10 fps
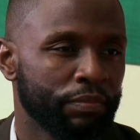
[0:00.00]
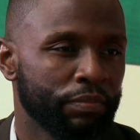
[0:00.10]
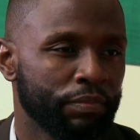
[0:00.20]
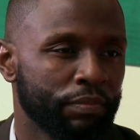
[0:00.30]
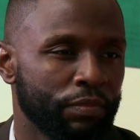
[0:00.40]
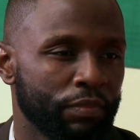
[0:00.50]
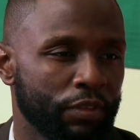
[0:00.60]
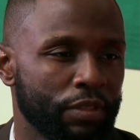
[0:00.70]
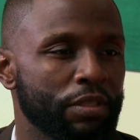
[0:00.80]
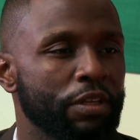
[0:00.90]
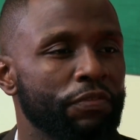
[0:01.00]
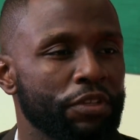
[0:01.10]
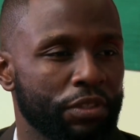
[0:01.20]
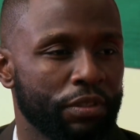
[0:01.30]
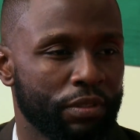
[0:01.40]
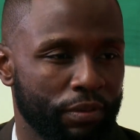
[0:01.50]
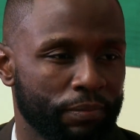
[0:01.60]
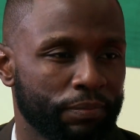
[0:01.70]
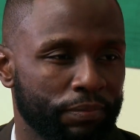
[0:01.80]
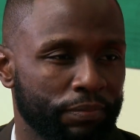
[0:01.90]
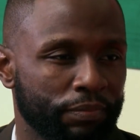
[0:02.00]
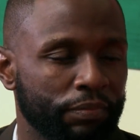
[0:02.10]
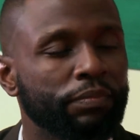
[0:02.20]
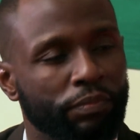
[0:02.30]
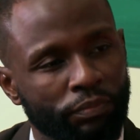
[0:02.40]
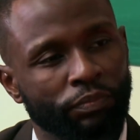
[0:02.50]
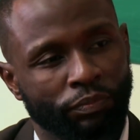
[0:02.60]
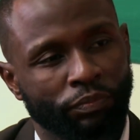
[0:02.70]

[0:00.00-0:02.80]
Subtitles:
state is very inefficient and